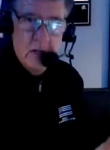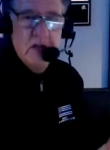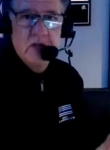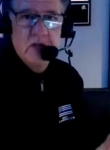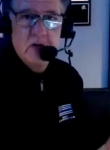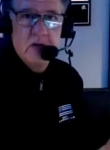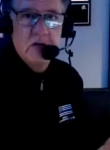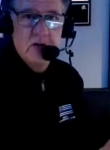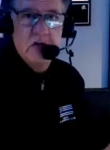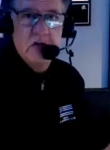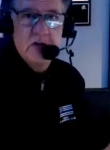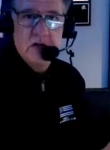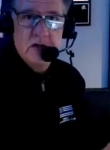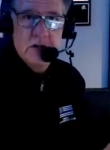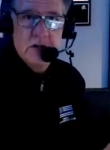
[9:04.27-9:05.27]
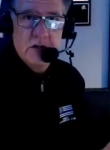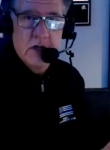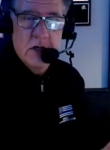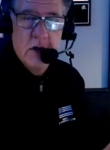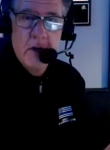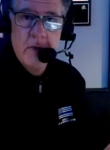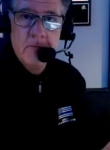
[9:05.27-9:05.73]
beat you in the trenches this
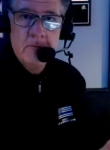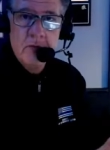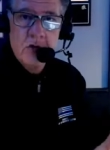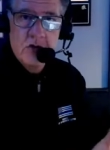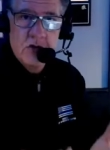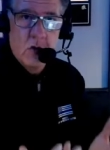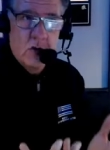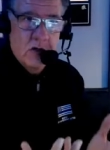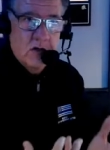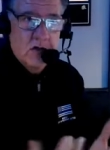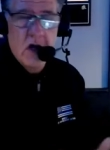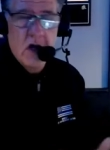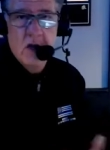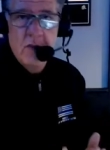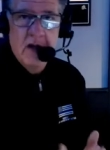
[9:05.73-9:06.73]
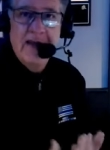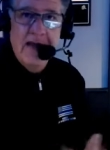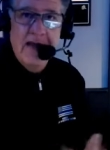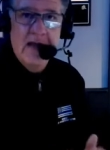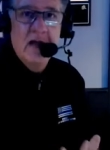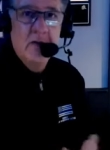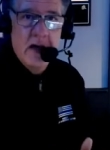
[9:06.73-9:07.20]
year. So when you talk about
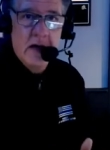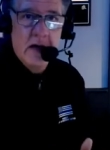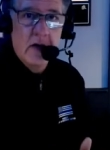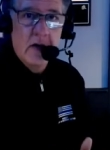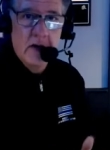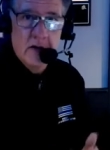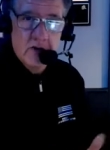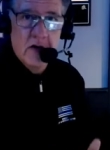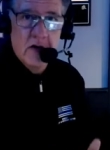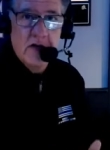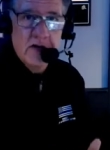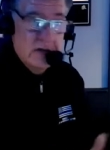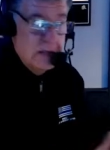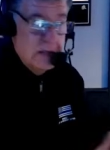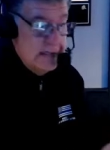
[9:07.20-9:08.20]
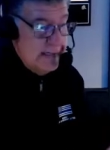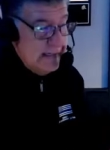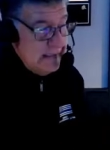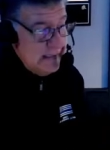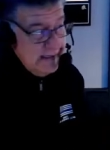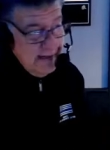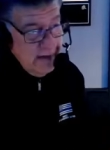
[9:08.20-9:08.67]
getting better in the trenches,
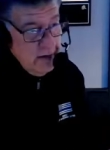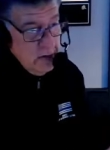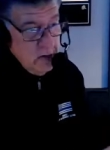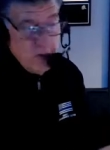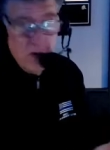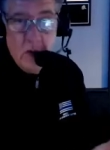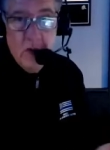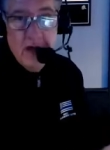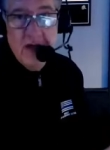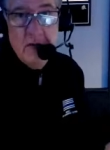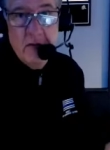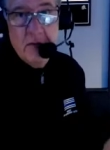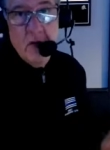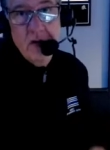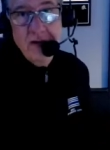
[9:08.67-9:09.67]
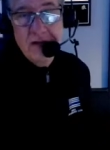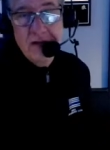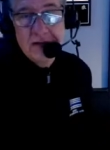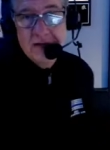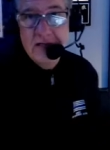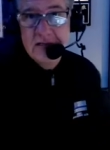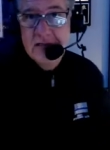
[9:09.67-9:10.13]
you don't want to give up Corey
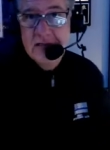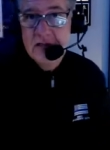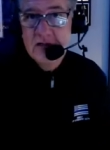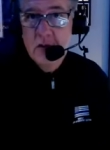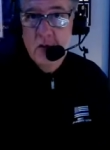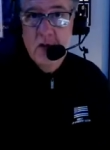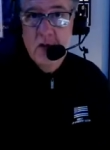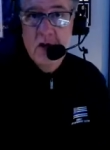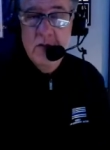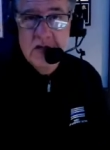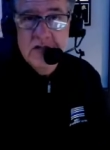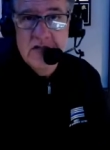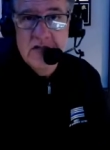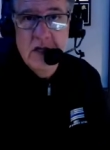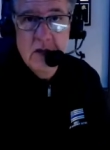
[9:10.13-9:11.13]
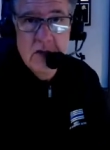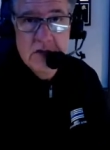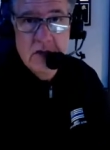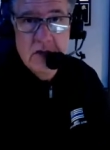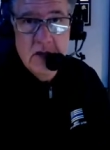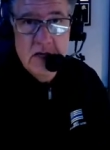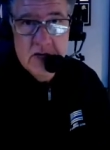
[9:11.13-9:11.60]
Linsley. He's considered one of the best centers
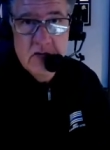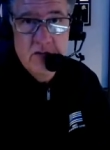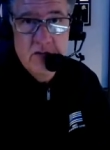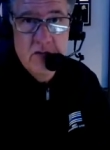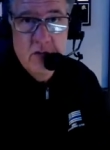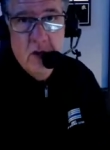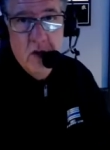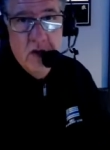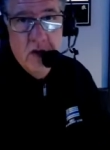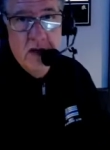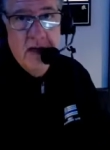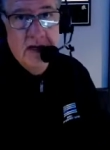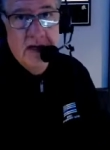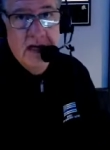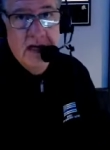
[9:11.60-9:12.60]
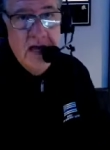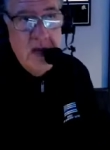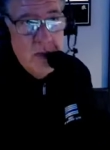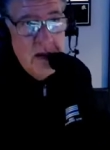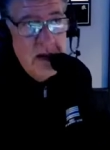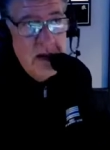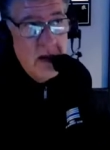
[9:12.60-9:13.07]
in the National Football League, and to
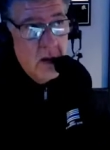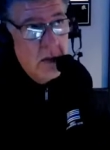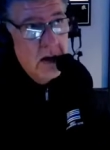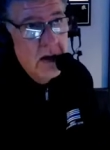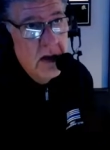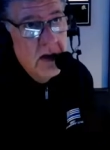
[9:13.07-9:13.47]
keep him,